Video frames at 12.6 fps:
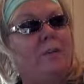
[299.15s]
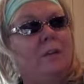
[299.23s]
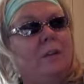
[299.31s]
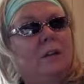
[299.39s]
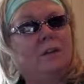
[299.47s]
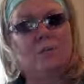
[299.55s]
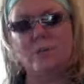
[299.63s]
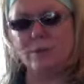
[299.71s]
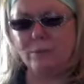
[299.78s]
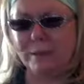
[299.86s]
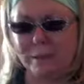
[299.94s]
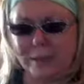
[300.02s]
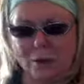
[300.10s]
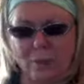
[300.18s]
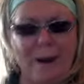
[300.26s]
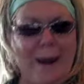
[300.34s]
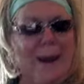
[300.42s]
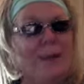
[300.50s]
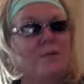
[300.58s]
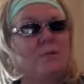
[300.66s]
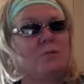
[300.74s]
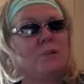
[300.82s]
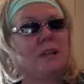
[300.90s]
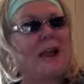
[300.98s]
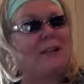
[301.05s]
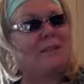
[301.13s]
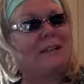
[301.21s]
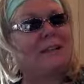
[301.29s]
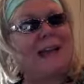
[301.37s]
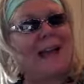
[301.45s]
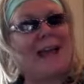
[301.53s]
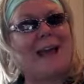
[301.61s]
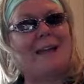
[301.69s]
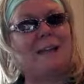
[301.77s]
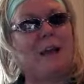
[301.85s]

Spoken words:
It wasn't really a craft. It was kind of a light.